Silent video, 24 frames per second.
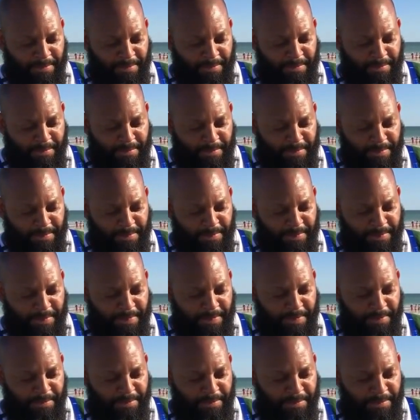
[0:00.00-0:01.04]
Persian,
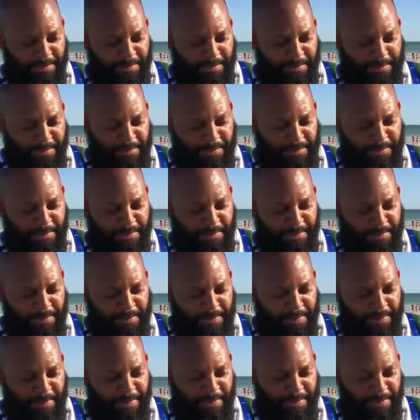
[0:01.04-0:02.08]
Moroccan, Yemenite Jews are not
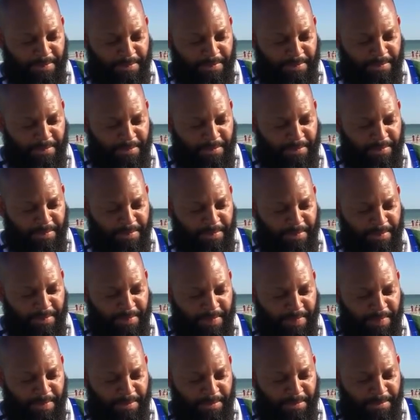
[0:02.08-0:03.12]
the only ones.
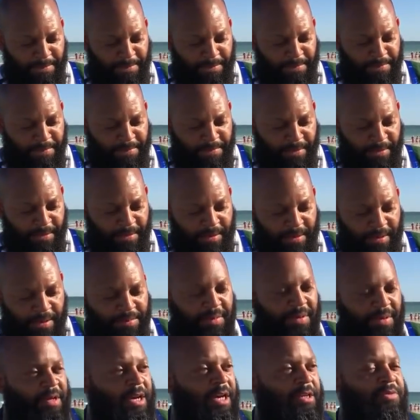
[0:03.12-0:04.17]
Sephardim, Middle Eastern
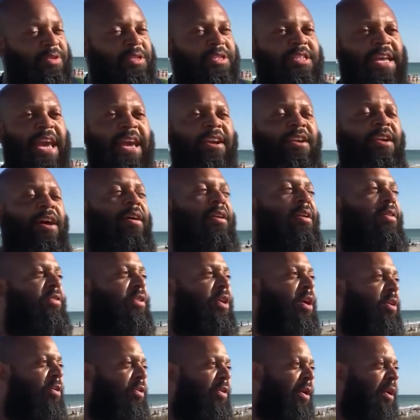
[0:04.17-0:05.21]
Jews. Because we scattered all
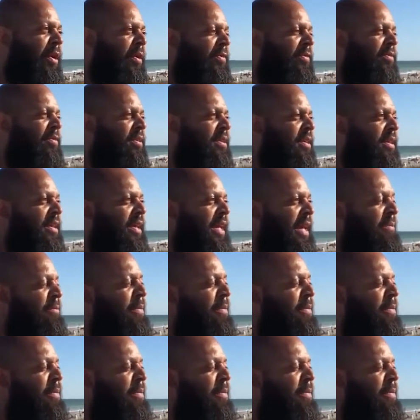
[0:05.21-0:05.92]
over the whole earth.